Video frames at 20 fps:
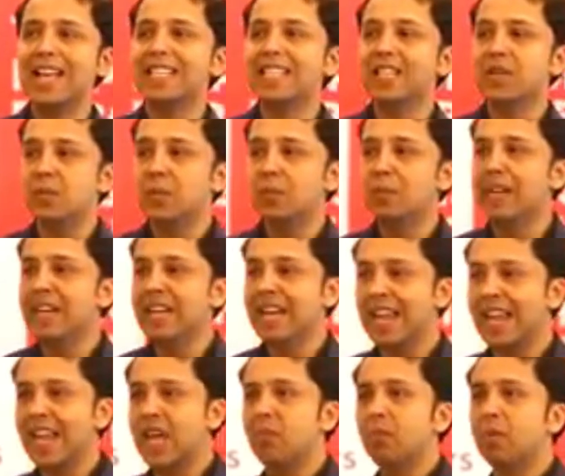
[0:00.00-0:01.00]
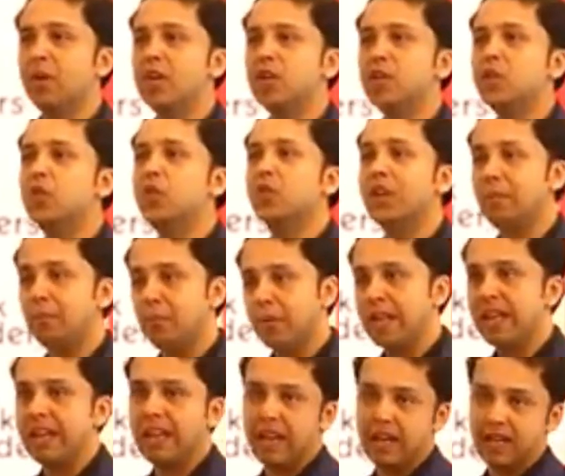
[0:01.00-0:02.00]
hasn't been able to
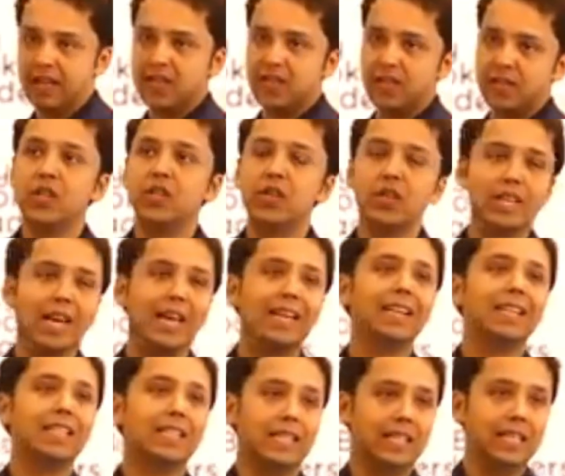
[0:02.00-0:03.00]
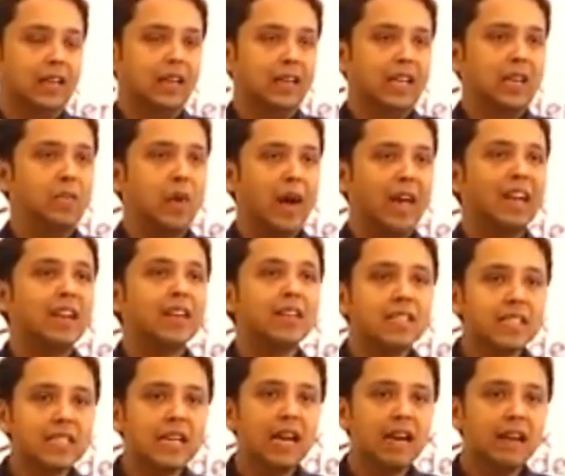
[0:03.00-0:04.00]
replicate in totality? Uh, in my
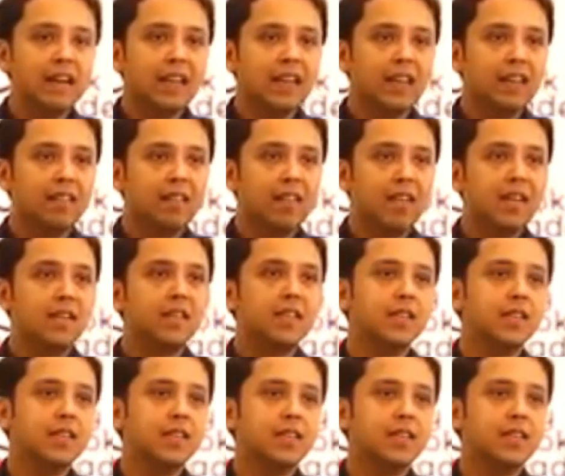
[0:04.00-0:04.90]
understanding, it